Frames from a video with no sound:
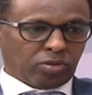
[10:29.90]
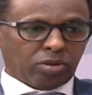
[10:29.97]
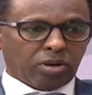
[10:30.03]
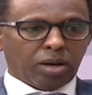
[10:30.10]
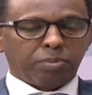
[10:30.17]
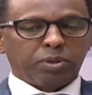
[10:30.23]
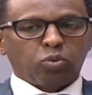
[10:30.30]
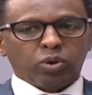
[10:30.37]

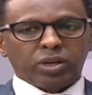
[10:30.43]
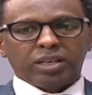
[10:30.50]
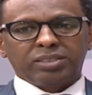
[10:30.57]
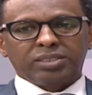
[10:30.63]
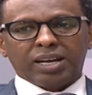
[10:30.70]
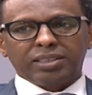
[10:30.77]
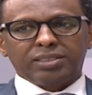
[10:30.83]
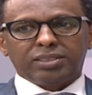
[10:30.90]
I mean, when a
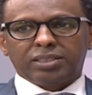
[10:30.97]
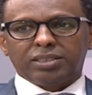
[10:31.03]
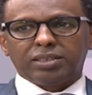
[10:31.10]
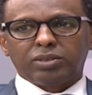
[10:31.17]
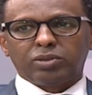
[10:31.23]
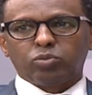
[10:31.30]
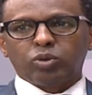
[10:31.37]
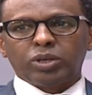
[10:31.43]
judge
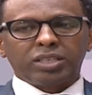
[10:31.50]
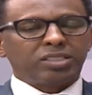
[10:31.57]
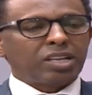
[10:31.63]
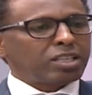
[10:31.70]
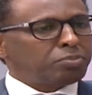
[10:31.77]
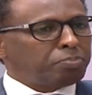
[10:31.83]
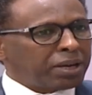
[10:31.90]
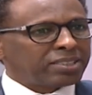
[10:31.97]
when a
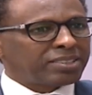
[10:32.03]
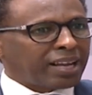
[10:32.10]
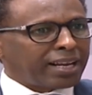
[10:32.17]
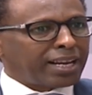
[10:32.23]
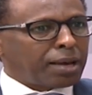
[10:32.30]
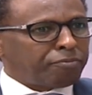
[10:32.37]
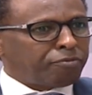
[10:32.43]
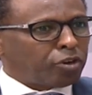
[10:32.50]
judge makes a
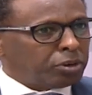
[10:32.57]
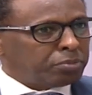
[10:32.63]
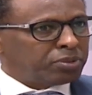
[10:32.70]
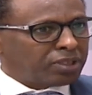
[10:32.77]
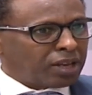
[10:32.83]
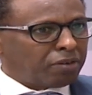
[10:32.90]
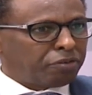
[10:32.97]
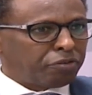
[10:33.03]
name for
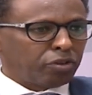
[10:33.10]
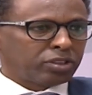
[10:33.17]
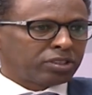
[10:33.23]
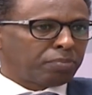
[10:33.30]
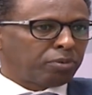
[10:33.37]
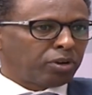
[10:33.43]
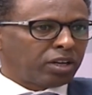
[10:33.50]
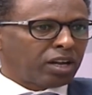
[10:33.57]
himself, for
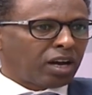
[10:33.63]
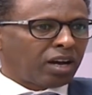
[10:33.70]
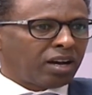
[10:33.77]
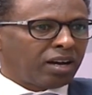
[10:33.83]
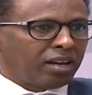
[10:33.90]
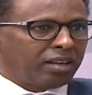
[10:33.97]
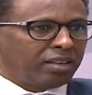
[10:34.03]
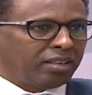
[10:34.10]
example, in
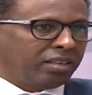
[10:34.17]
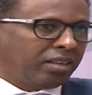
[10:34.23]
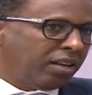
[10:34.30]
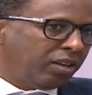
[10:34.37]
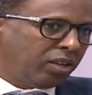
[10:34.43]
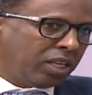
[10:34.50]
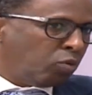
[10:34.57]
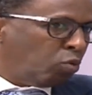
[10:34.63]
a in
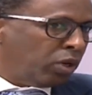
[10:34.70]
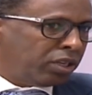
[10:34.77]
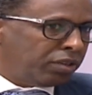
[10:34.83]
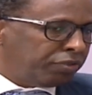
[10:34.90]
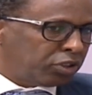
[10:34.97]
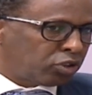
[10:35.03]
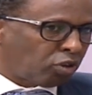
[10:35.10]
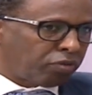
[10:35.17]
in a one
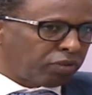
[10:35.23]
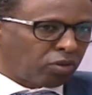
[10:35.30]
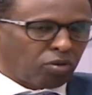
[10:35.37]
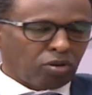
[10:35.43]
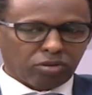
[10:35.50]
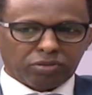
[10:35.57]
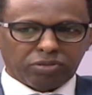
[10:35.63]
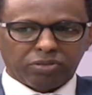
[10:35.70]
division of the
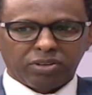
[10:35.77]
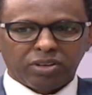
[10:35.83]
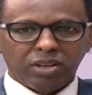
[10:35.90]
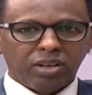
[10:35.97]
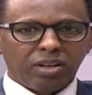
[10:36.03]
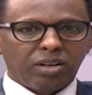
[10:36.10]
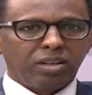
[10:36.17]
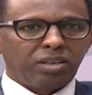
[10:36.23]
court,
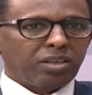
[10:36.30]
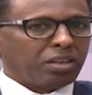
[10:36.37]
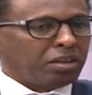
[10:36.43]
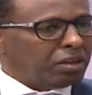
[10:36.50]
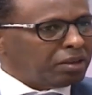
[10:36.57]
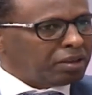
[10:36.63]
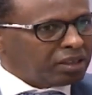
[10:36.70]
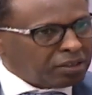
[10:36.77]

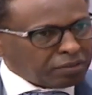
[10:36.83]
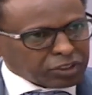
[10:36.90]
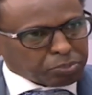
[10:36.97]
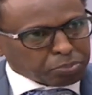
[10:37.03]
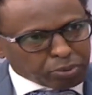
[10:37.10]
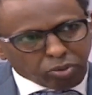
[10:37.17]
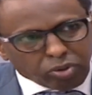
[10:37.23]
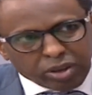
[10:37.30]
he gives
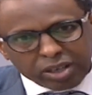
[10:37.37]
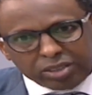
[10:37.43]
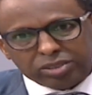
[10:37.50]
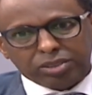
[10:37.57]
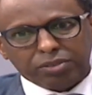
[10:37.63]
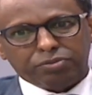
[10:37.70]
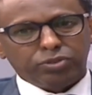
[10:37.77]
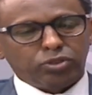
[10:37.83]

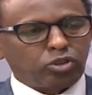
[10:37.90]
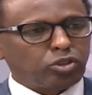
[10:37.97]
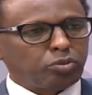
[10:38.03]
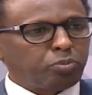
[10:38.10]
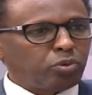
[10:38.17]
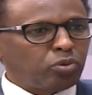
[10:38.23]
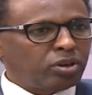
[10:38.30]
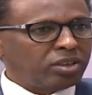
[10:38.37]
progressive
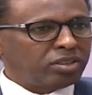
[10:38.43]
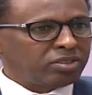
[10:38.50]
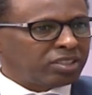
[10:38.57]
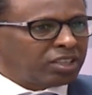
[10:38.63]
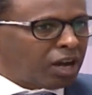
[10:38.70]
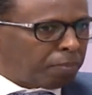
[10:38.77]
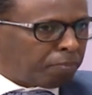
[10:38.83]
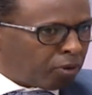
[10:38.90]
jurisprudence.
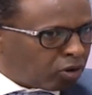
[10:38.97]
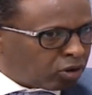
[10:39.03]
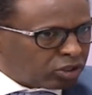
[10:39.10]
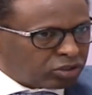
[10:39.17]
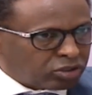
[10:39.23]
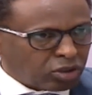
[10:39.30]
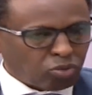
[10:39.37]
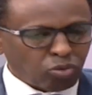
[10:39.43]
He
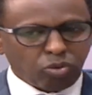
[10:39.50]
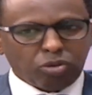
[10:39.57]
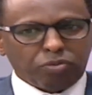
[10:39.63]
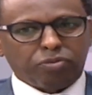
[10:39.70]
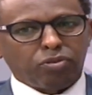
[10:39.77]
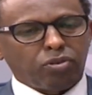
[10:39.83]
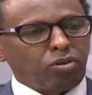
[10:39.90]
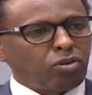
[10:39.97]
upholds the rule
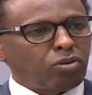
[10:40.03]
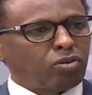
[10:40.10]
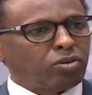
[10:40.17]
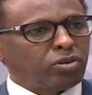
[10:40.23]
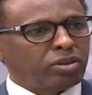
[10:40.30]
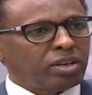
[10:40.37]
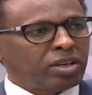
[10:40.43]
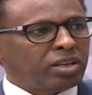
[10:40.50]
of
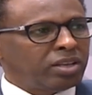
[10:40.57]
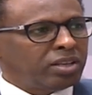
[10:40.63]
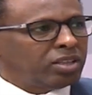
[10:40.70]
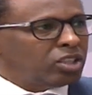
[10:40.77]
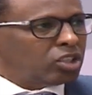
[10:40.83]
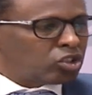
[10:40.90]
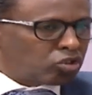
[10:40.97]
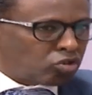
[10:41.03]
law.
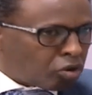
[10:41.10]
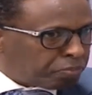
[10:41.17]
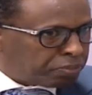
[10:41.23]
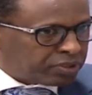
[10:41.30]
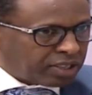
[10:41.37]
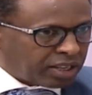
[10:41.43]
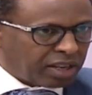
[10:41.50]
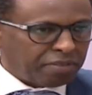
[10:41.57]
He
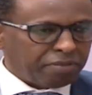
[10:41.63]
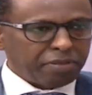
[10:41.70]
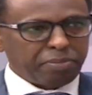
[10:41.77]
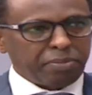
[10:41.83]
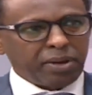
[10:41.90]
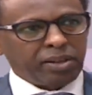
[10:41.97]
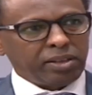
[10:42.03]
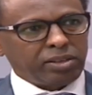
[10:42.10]
stops the
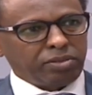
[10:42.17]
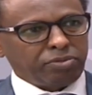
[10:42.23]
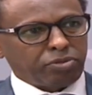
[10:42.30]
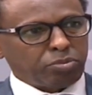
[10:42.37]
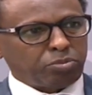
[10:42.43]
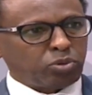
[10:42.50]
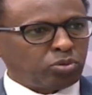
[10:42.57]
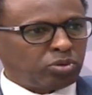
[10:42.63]
government
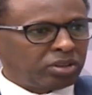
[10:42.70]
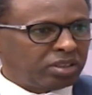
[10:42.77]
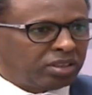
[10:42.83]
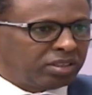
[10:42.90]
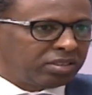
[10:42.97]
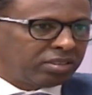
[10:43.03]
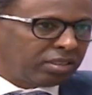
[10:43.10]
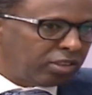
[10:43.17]
from doing
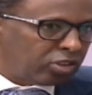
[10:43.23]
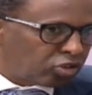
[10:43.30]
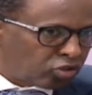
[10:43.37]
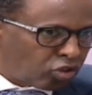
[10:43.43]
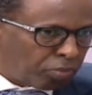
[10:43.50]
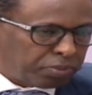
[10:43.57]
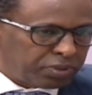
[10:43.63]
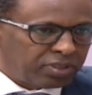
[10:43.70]
this. He
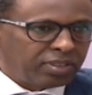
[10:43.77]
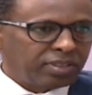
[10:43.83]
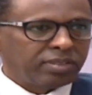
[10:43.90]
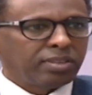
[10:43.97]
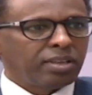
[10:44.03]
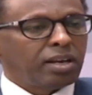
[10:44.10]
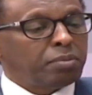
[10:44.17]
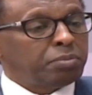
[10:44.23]
stops
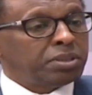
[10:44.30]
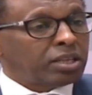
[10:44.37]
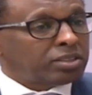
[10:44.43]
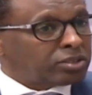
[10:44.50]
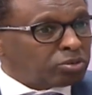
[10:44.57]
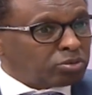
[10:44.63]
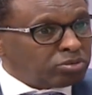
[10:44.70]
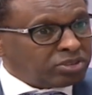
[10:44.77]
this. I mean,
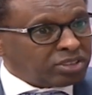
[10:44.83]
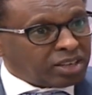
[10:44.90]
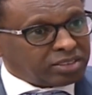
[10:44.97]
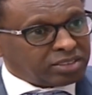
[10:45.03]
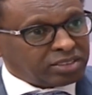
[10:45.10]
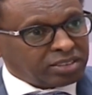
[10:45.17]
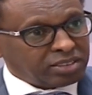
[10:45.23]
that's a good judge.